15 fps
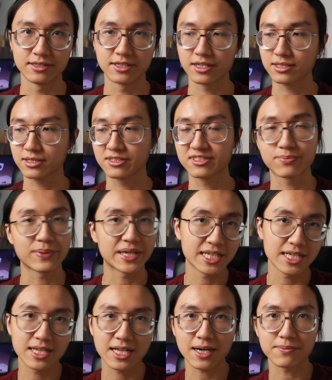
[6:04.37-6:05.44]
Just speed
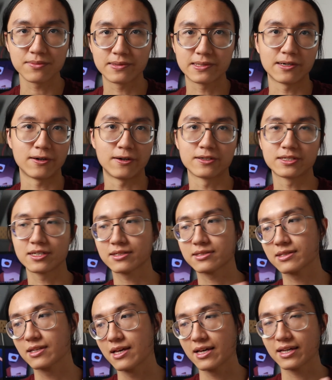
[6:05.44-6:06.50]
it up or
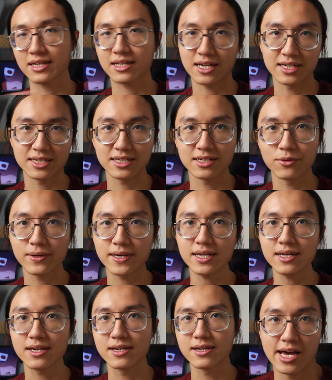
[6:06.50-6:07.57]
just cut it away.